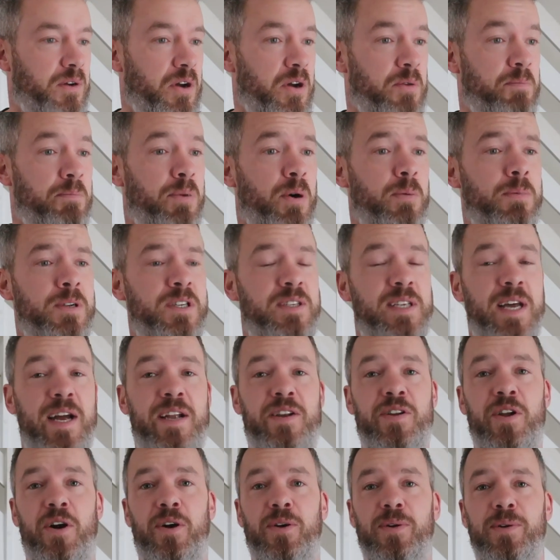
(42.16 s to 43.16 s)
I'd probably
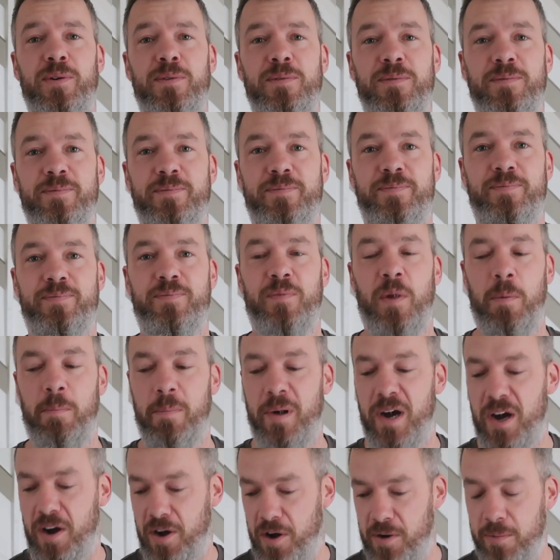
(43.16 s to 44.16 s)
say no,
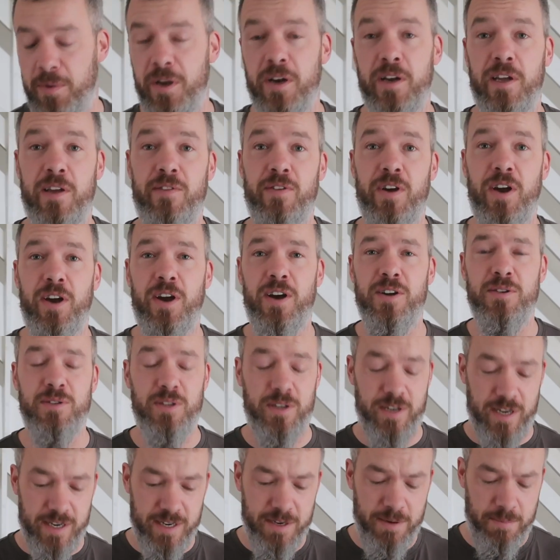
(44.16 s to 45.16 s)
but I'm going to give it a go
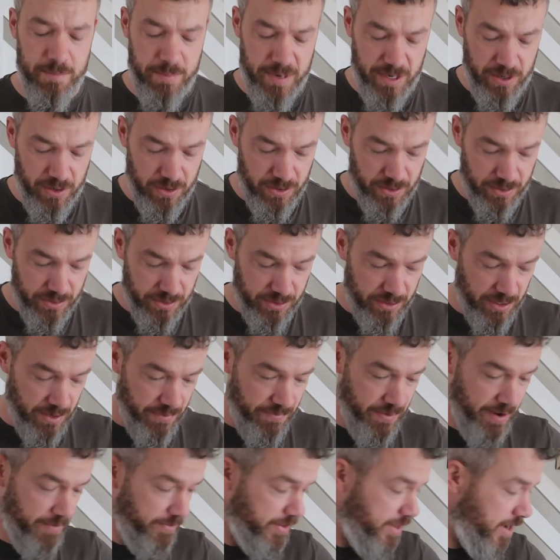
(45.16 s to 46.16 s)
today because
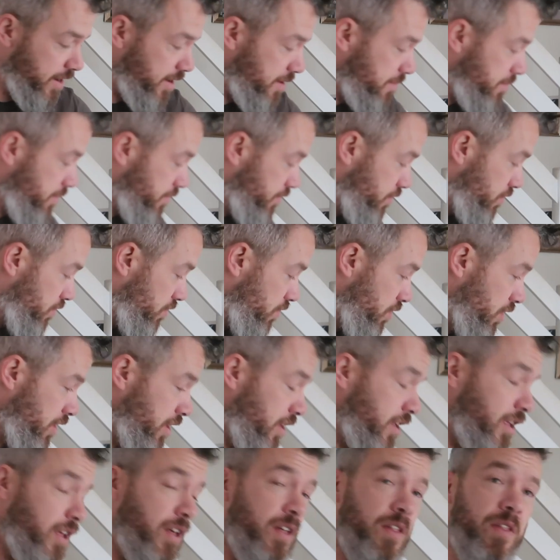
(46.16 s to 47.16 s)
I've never done it before.
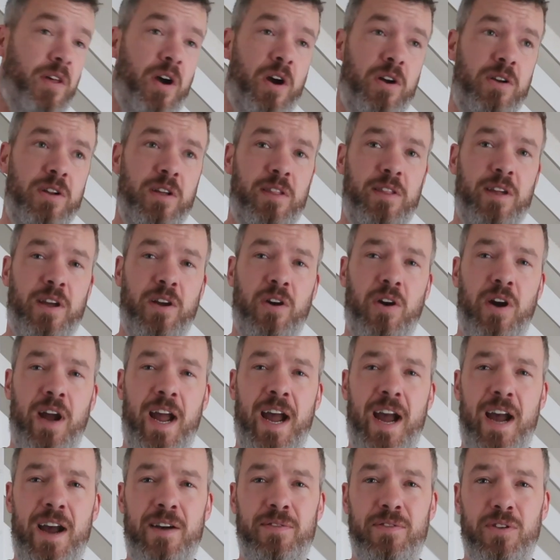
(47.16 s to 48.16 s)
The only thing I
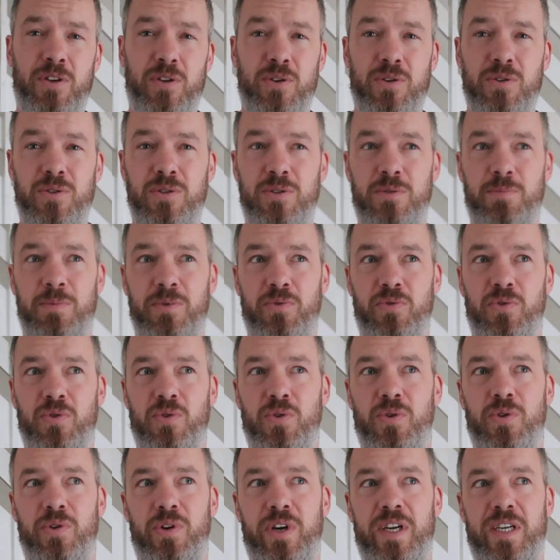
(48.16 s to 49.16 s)
have used
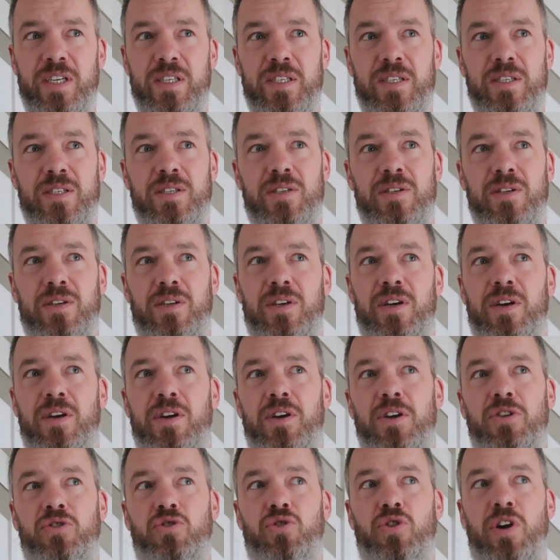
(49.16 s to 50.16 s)
before is
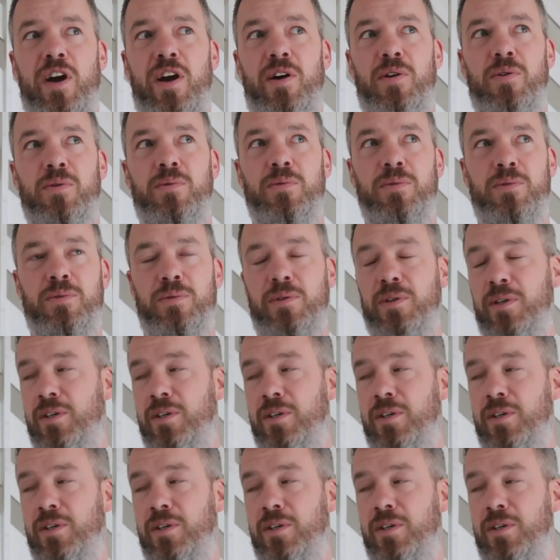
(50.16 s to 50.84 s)
a trowel